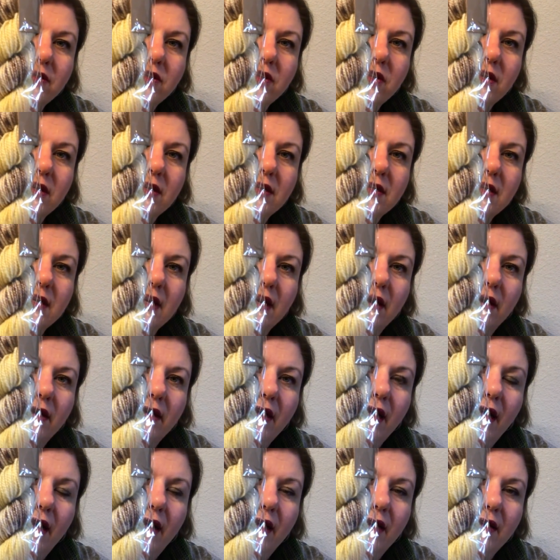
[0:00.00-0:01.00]
so you can see
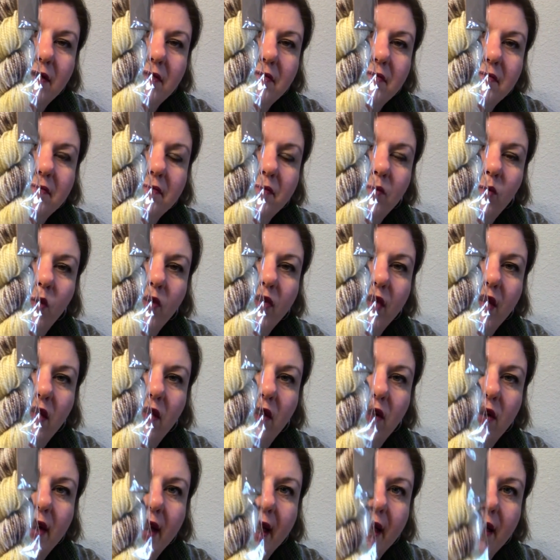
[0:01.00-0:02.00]
what they
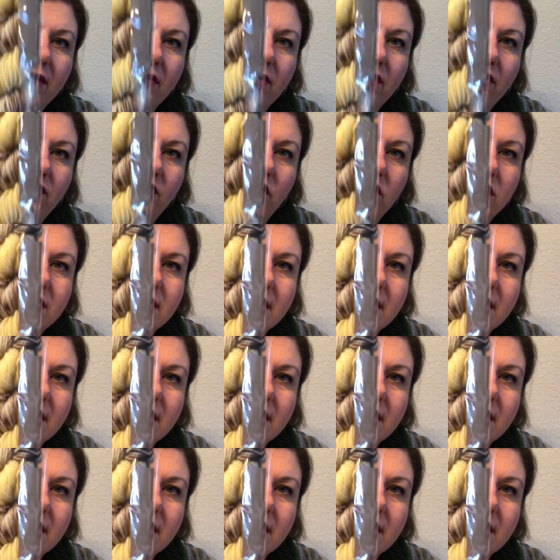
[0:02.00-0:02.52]
look like with full